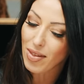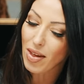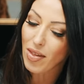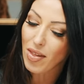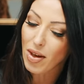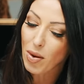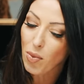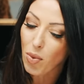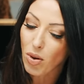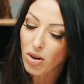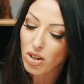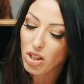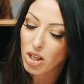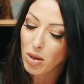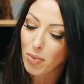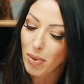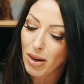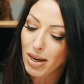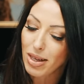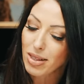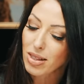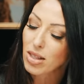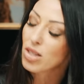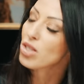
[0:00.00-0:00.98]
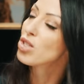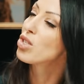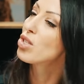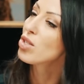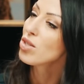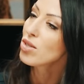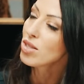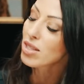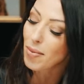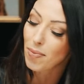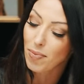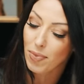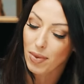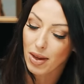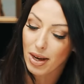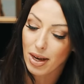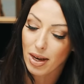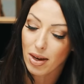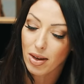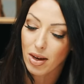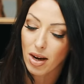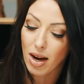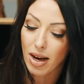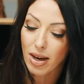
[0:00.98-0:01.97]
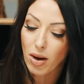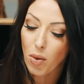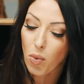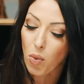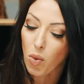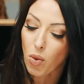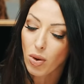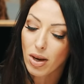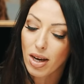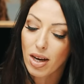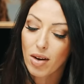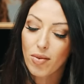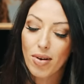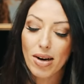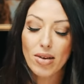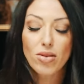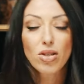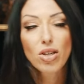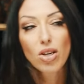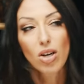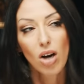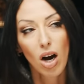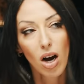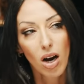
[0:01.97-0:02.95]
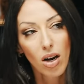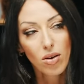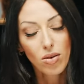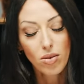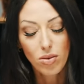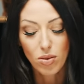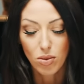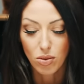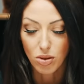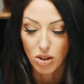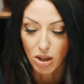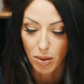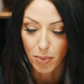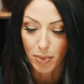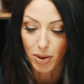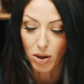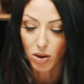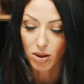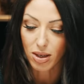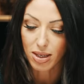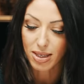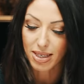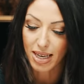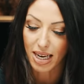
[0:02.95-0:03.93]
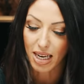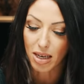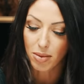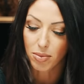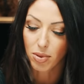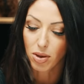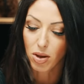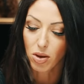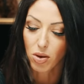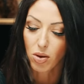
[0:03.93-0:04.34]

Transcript: and then they watched a person do something, like walking around a cone or jumping on a table